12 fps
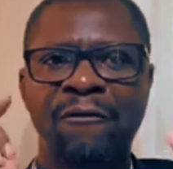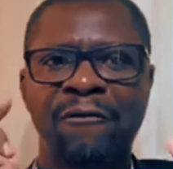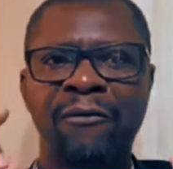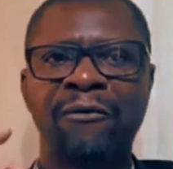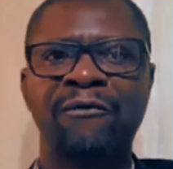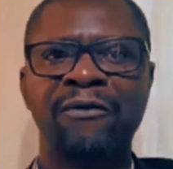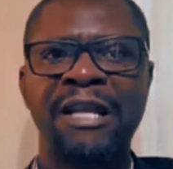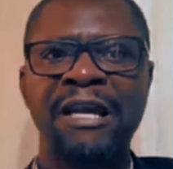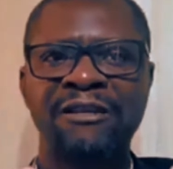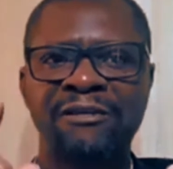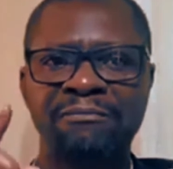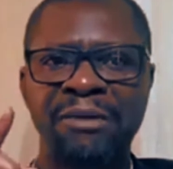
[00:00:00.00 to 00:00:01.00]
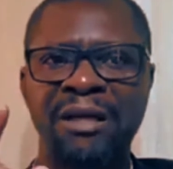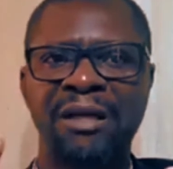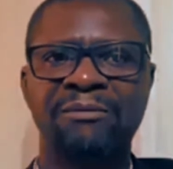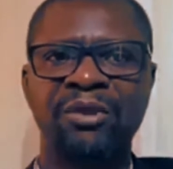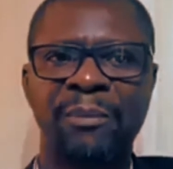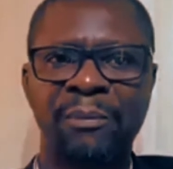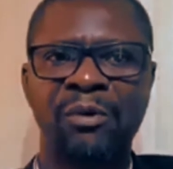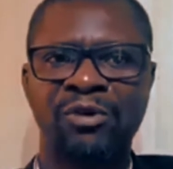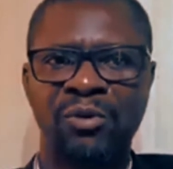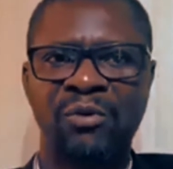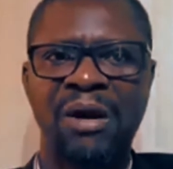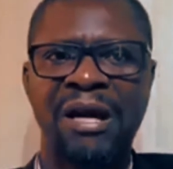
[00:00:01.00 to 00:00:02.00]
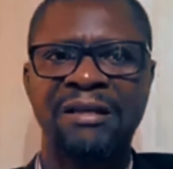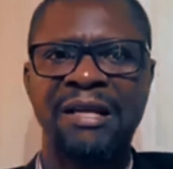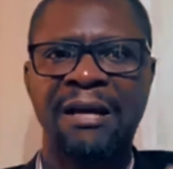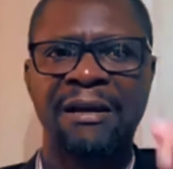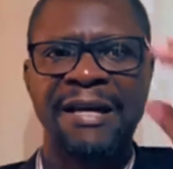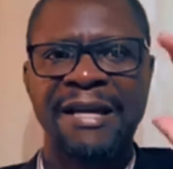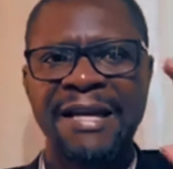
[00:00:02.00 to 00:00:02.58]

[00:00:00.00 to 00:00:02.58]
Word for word: Fruitfulness become your portion right now.